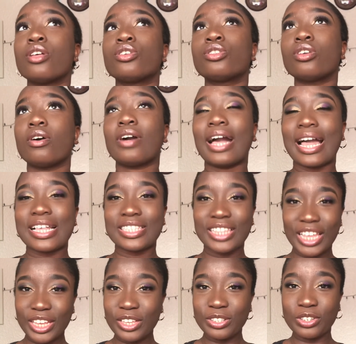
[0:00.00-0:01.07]
So guys,
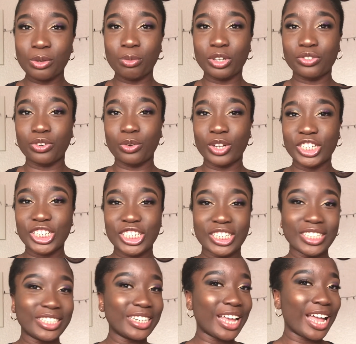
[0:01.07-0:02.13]
thank you so much for
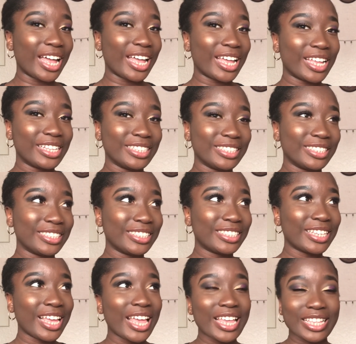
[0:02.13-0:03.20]
watching,
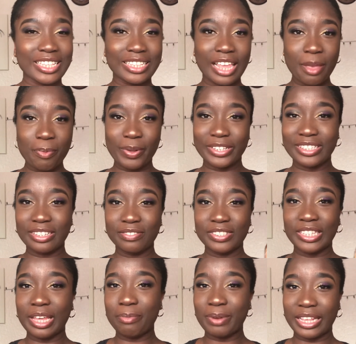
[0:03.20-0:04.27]
and stay positive,
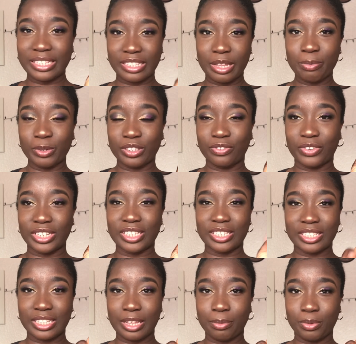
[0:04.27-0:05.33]
stay blessed, stay
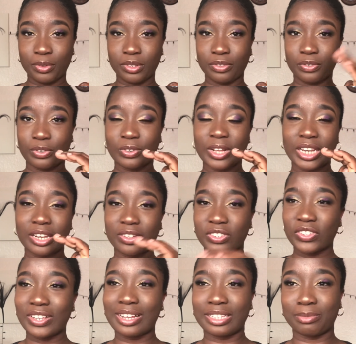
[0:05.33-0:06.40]
motivated, stay beautiful, and I'll
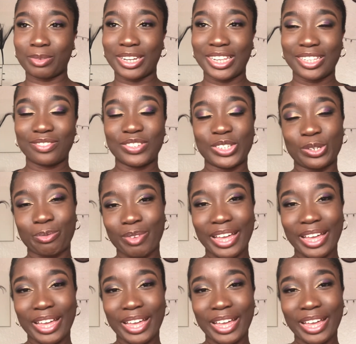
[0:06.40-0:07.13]
see you guys in my next video.